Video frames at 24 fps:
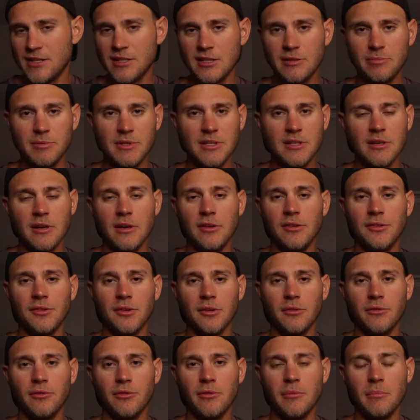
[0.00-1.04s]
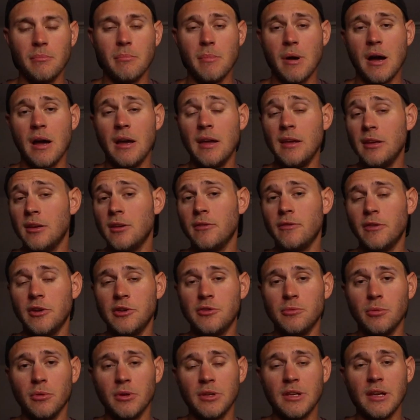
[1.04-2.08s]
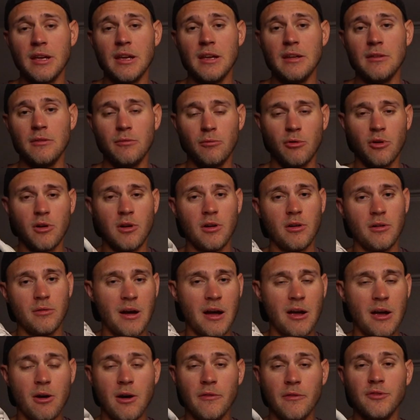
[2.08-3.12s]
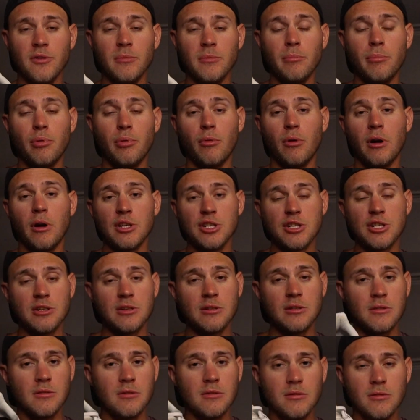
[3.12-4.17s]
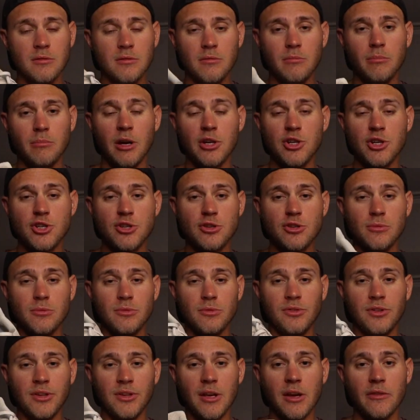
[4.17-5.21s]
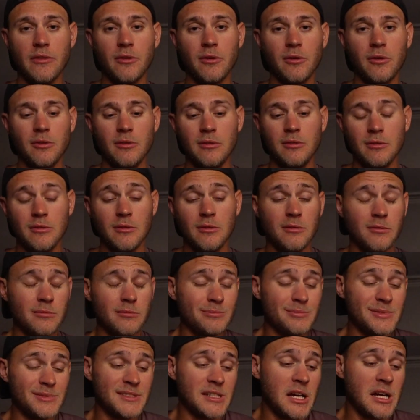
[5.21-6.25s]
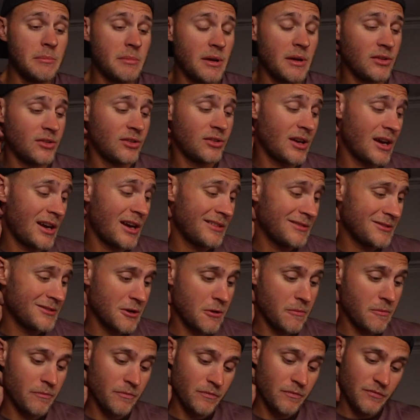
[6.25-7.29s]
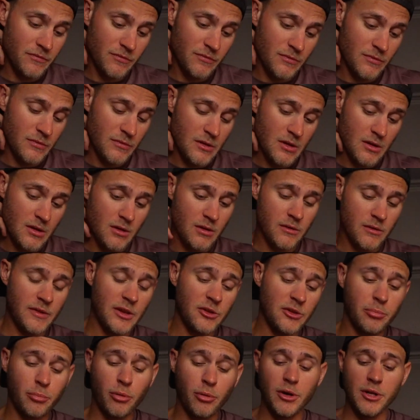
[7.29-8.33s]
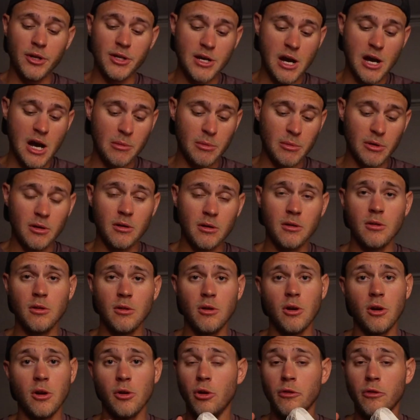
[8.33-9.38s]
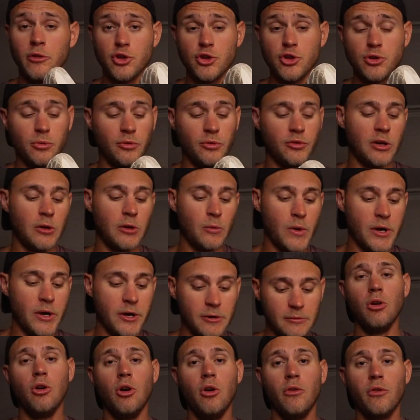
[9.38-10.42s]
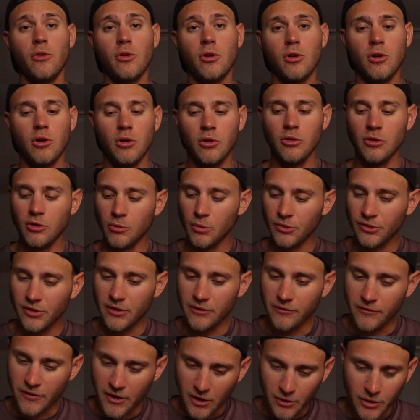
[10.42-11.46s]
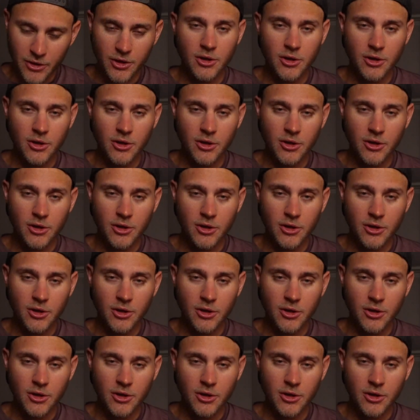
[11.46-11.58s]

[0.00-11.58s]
just because of my individual gait where I often brush my shoes together side by side. So that's pretty common on all the shoes I wear. Overall, it was a very